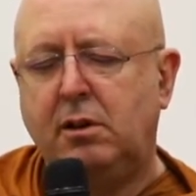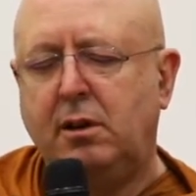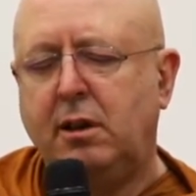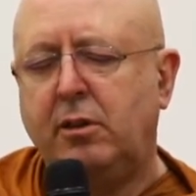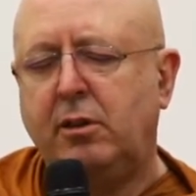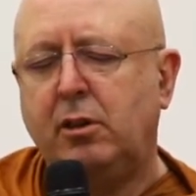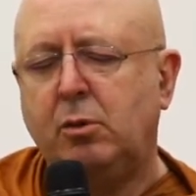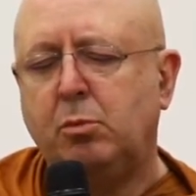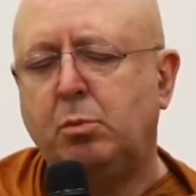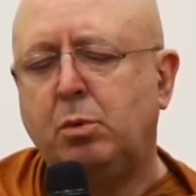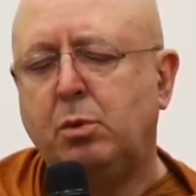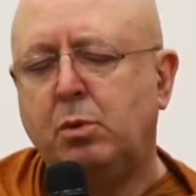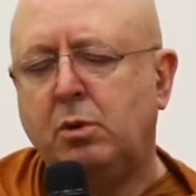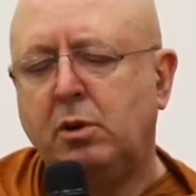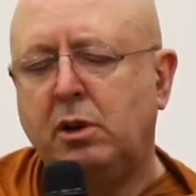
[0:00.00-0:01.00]
Nothing
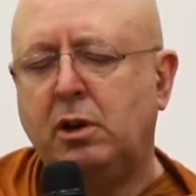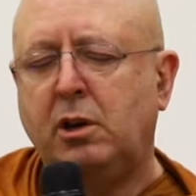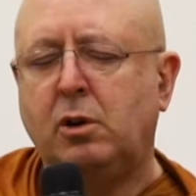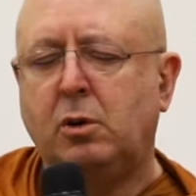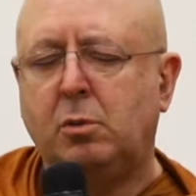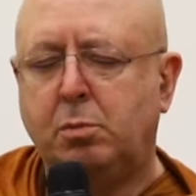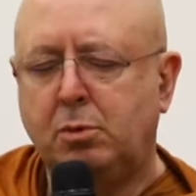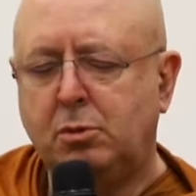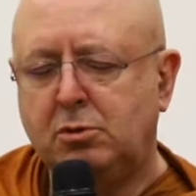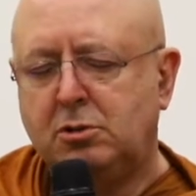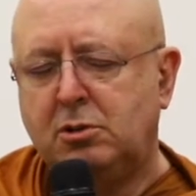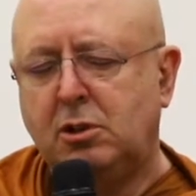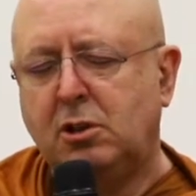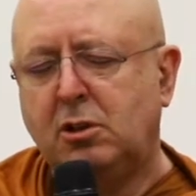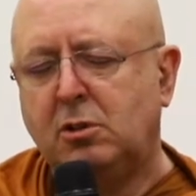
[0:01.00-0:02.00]
pulling or
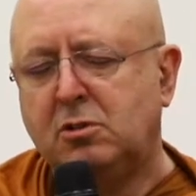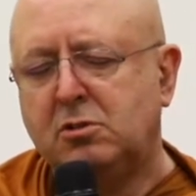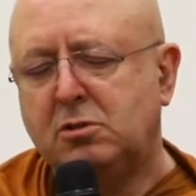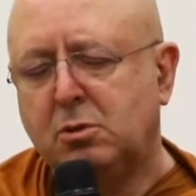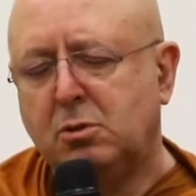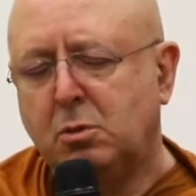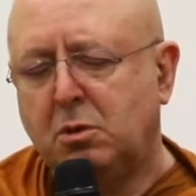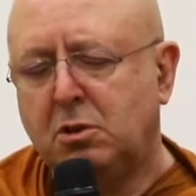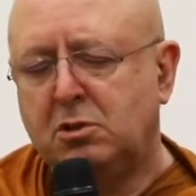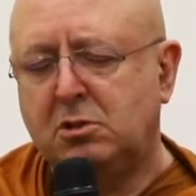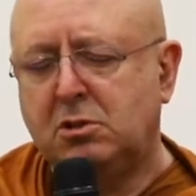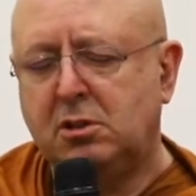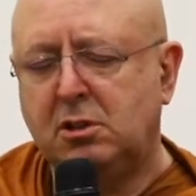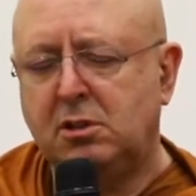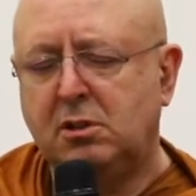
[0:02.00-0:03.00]
pushing or
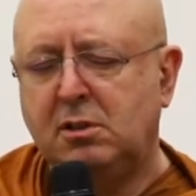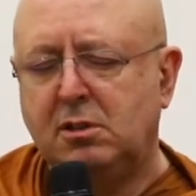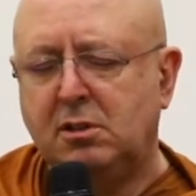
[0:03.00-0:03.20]
squashing.